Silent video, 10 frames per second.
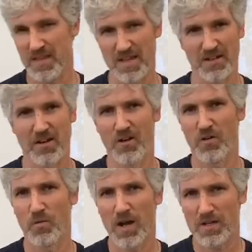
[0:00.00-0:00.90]
and all
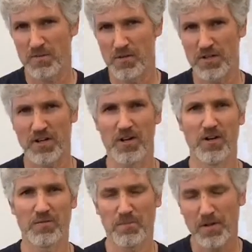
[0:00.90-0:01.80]
the rockabilly
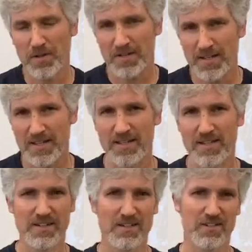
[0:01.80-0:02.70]
Carl
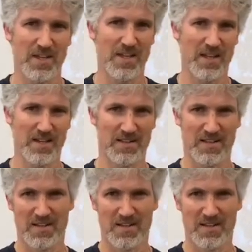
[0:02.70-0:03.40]
Perkins and